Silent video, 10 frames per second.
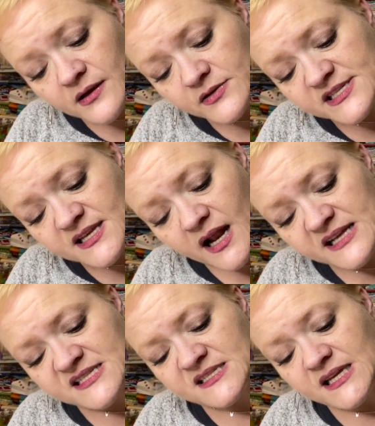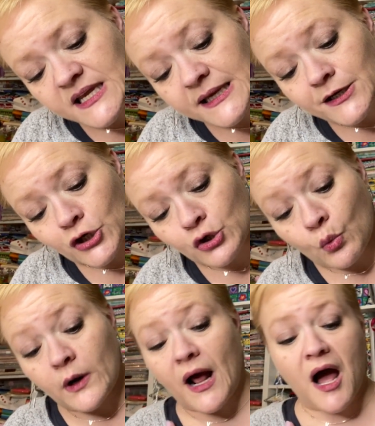else that I see here
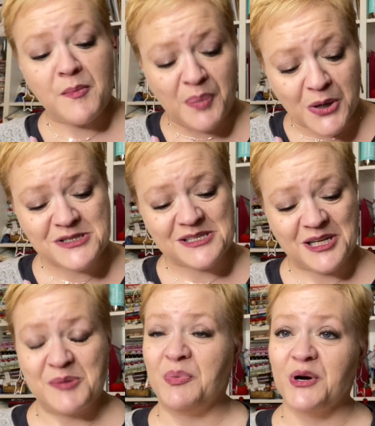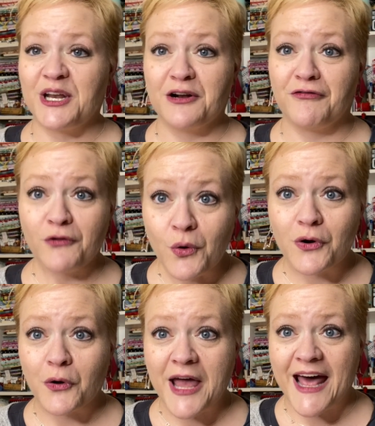would I personally put in a
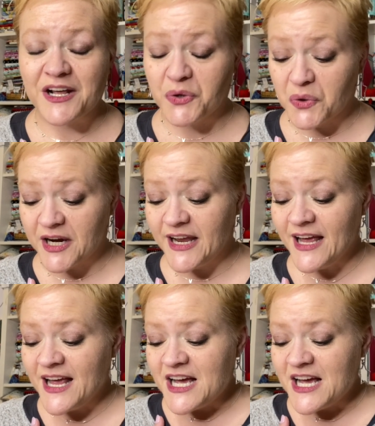floral category.